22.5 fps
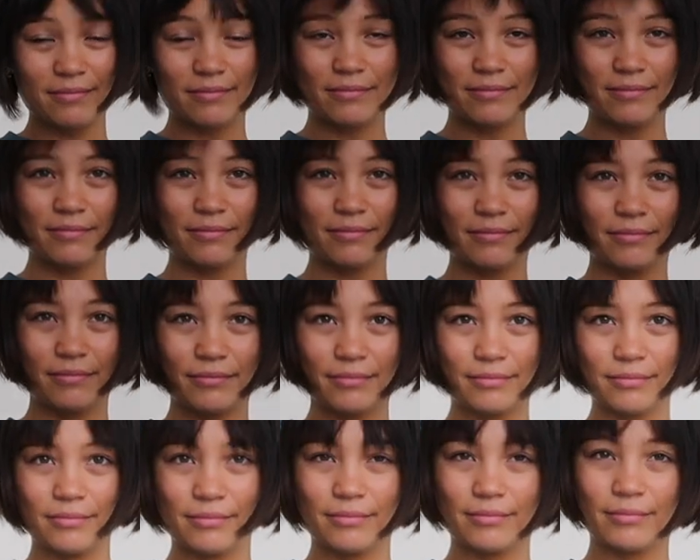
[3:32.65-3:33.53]

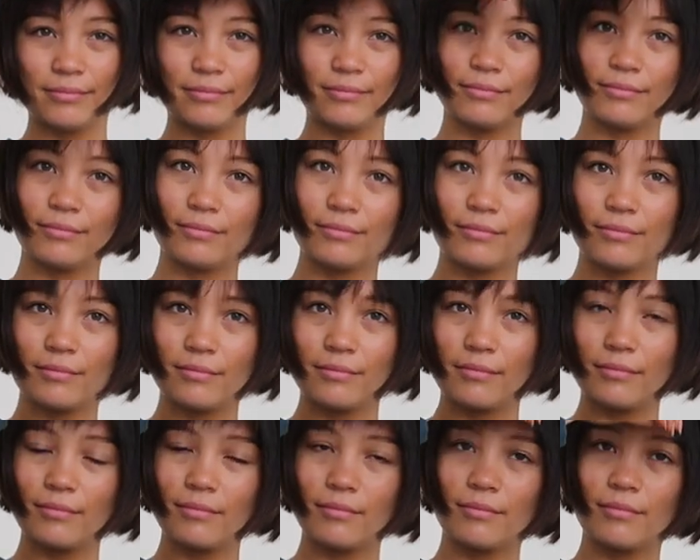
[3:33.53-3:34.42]

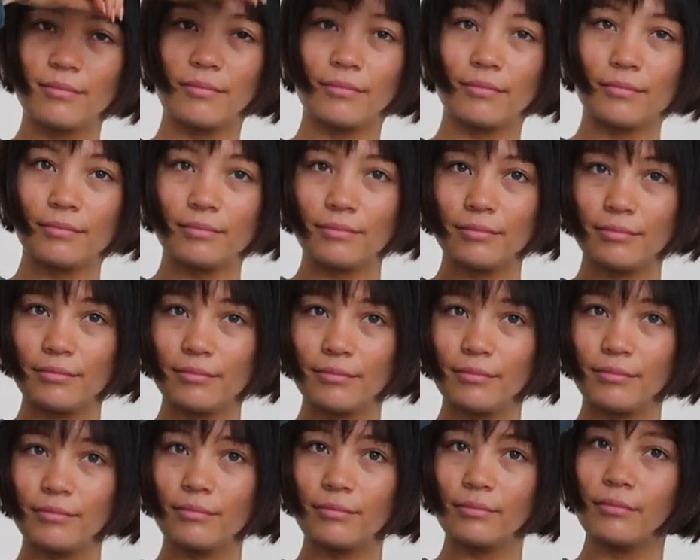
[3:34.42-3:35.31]

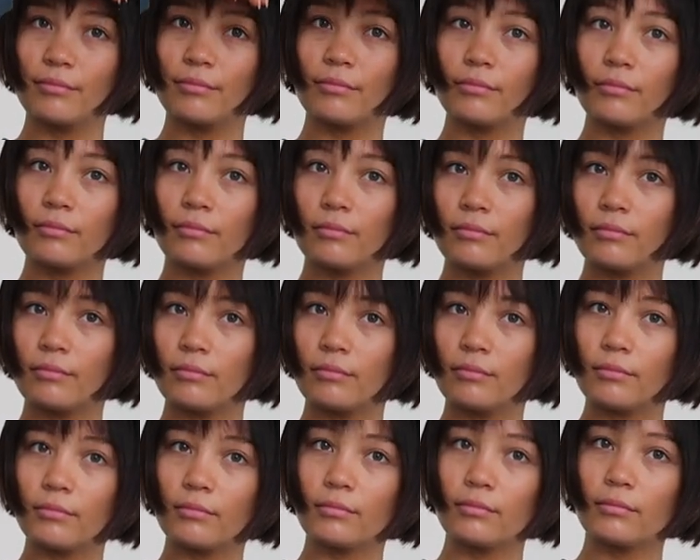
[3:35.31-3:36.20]

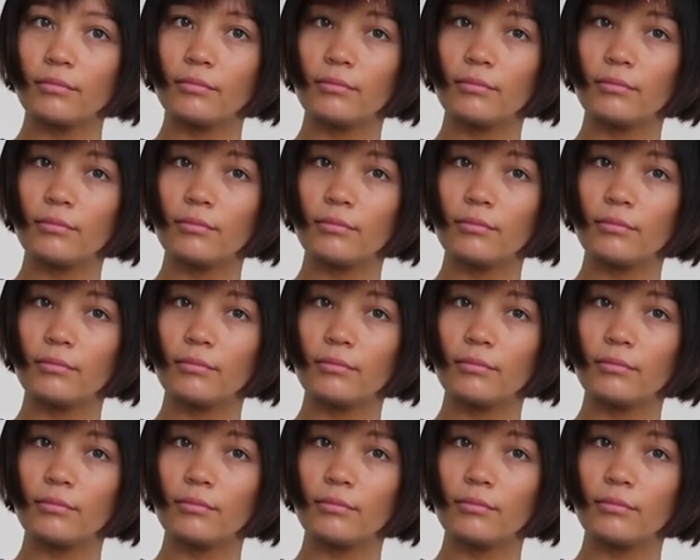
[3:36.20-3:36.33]
(no one is talking)